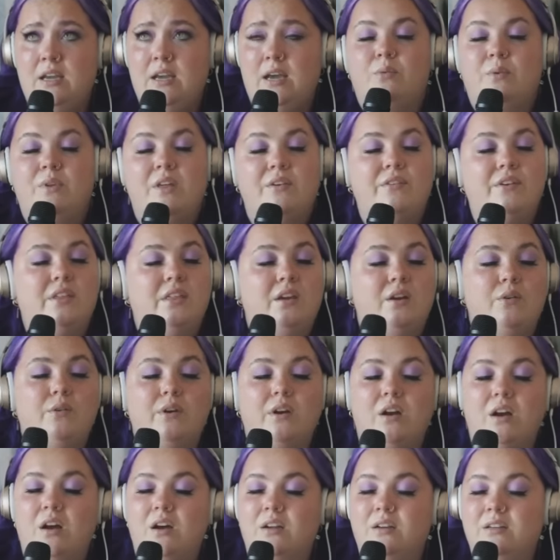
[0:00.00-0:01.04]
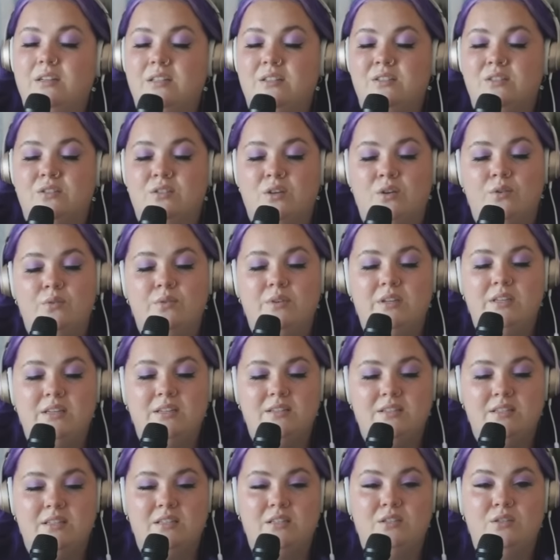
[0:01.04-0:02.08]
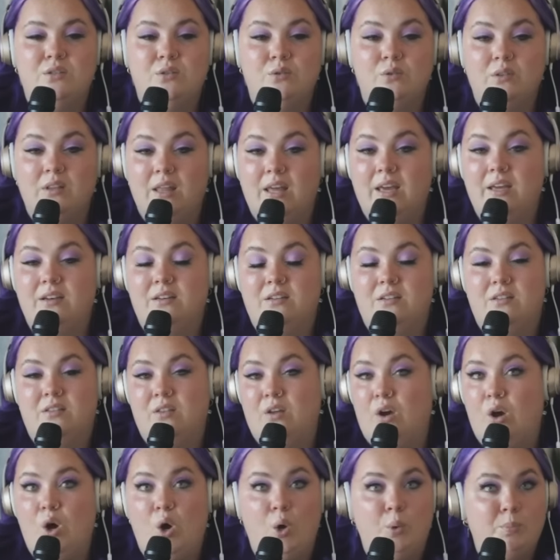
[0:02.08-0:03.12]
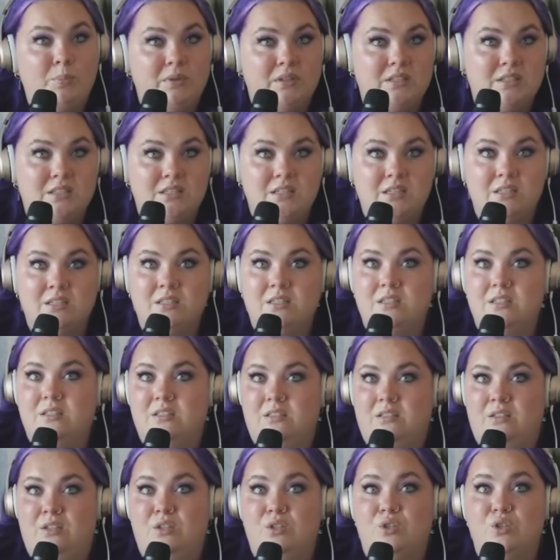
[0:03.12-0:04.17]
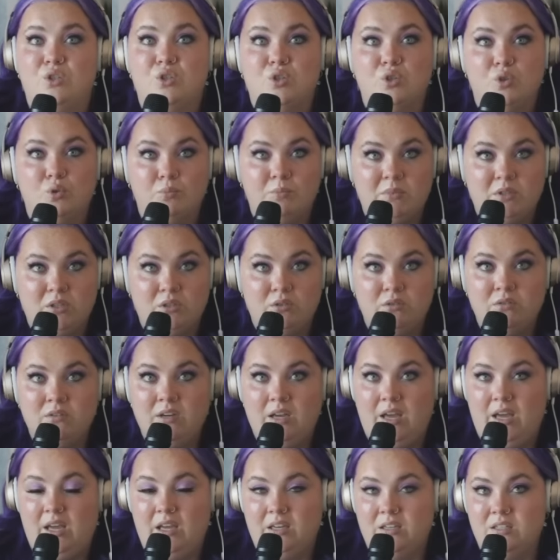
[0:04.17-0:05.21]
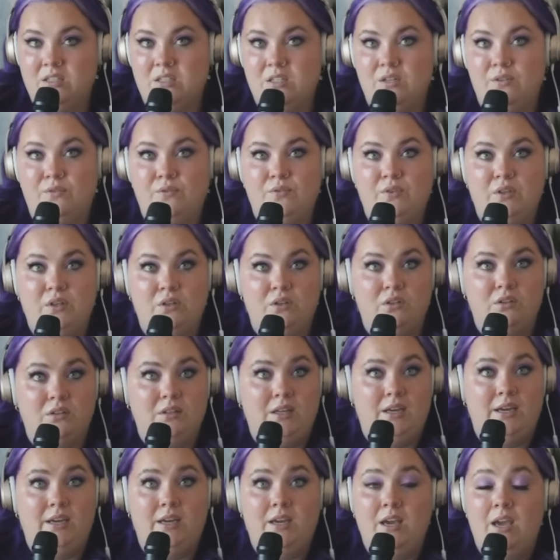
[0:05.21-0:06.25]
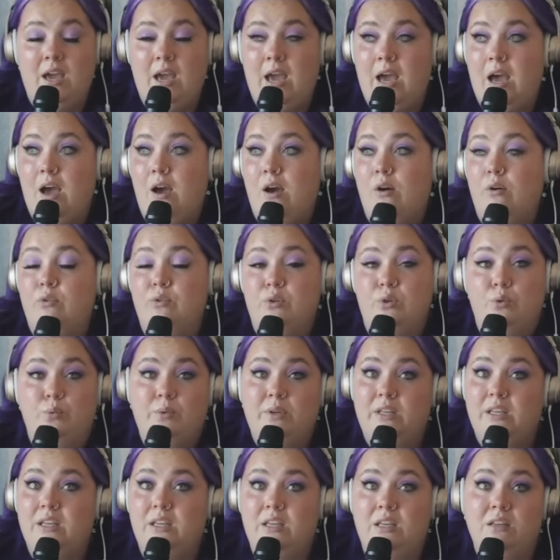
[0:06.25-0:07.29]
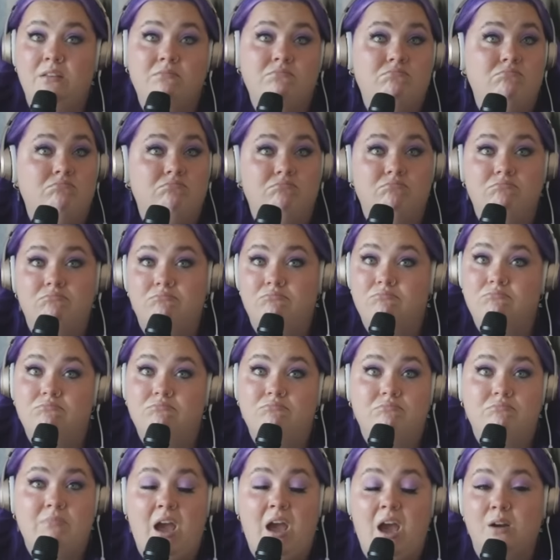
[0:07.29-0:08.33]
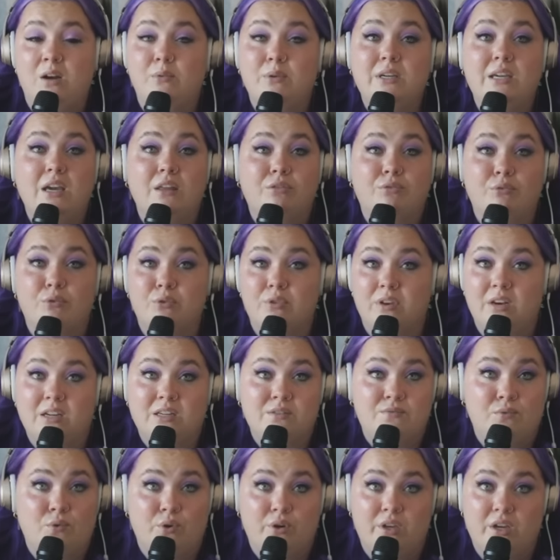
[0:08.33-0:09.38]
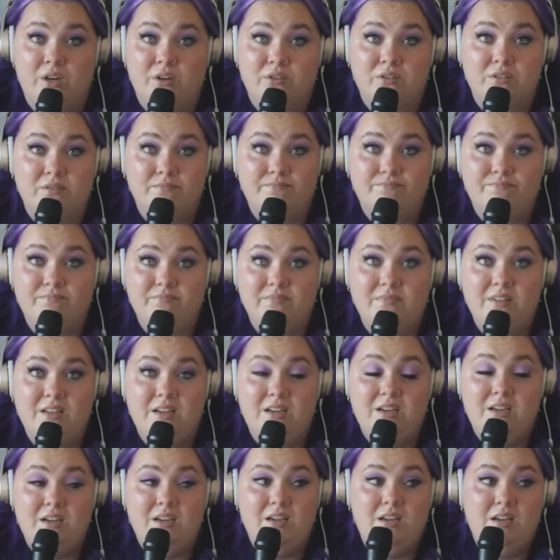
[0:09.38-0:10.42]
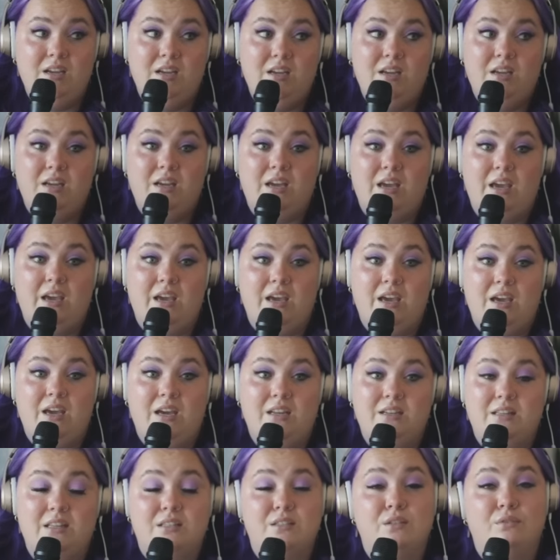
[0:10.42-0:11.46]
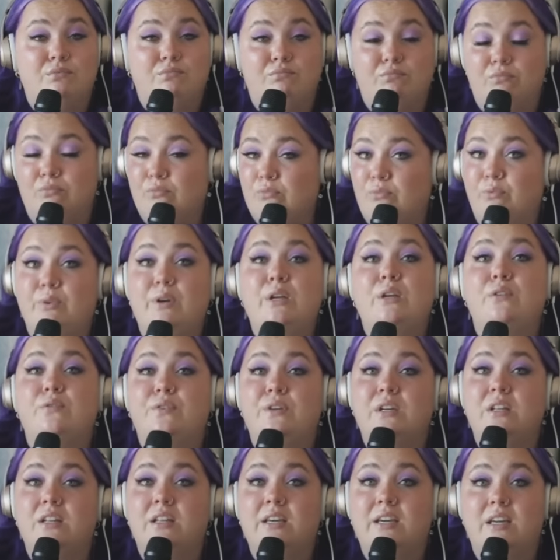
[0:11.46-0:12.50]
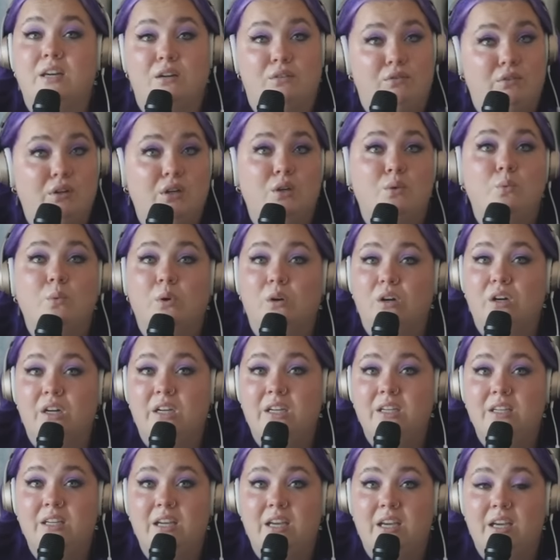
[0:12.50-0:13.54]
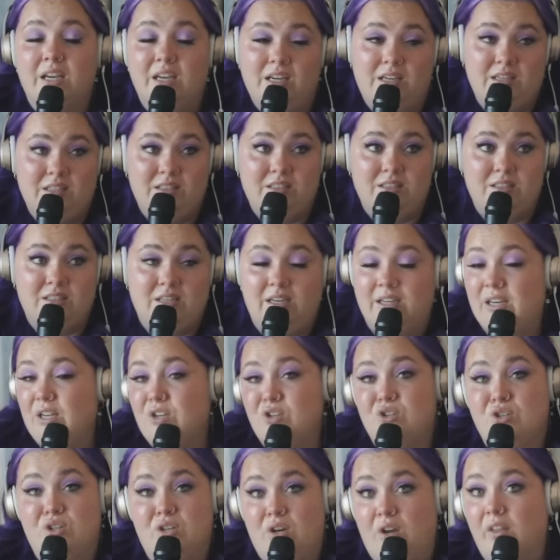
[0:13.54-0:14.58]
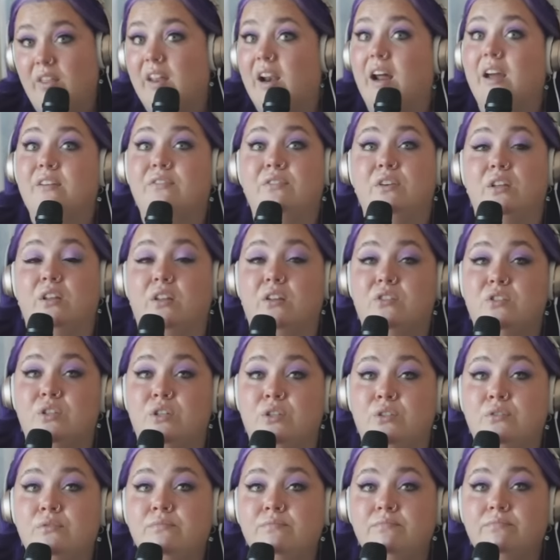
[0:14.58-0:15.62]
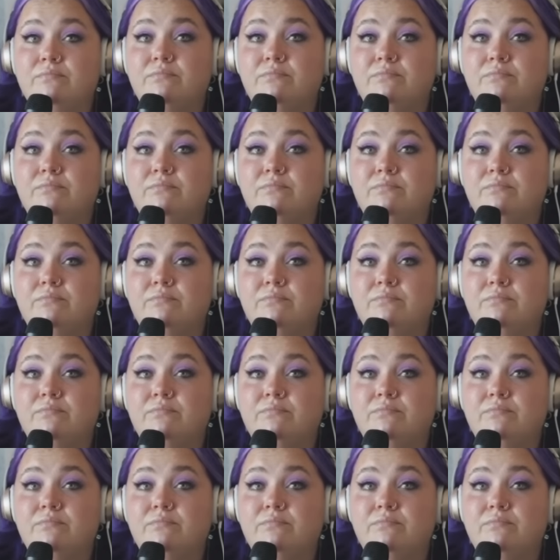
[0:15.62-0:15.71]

With everything going on, it's so easy to let the hopelessness consume you and to feel like, how do we get through the next 4 years? And that's a real feeling and a real worry, and I need you to know that I feel it too.